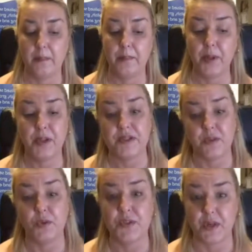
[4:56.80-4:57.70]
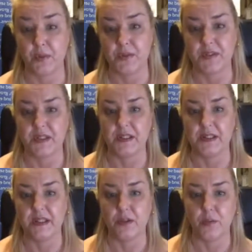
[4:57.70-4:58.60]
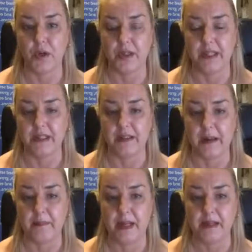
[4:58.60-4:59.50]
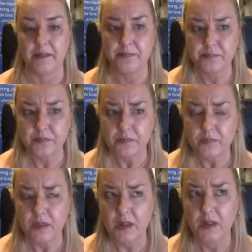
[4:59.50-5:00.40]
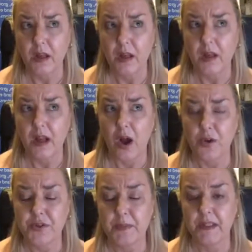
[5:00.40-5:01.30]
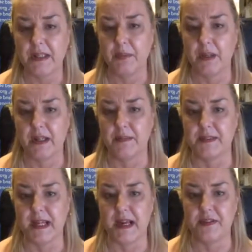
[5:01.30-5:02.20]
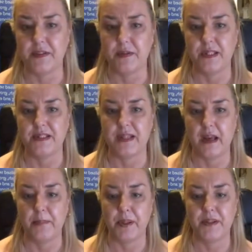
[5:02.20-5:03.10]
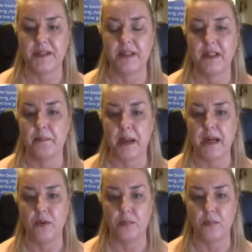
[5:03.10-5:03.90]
person also wants to continue working in that manner. Ultimately, what it comes down to is a person can make or